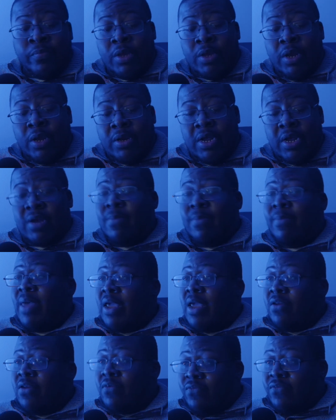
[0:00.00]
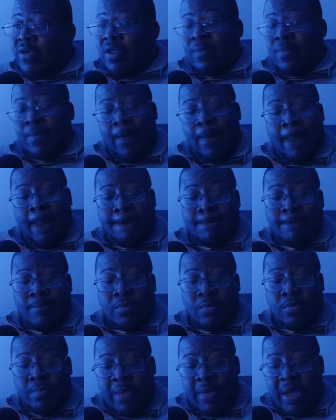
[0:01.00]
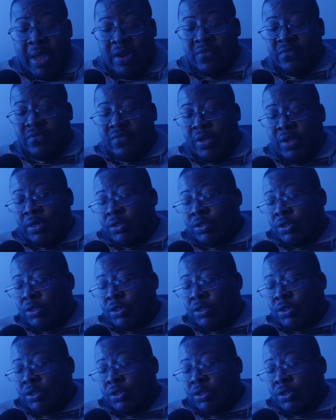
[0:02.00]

And then the main event, main event,